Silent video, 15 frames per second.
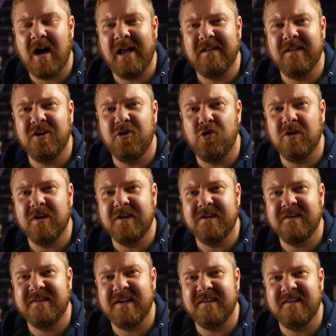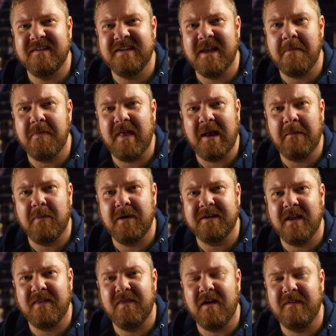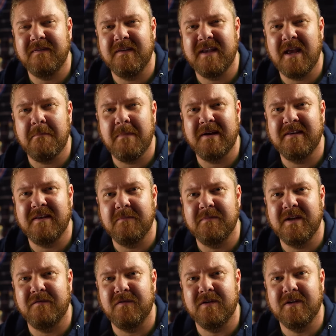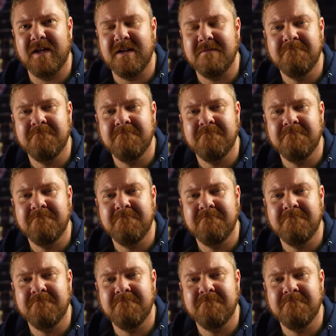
I literally just said the same thing, but I thought that I meant them differently.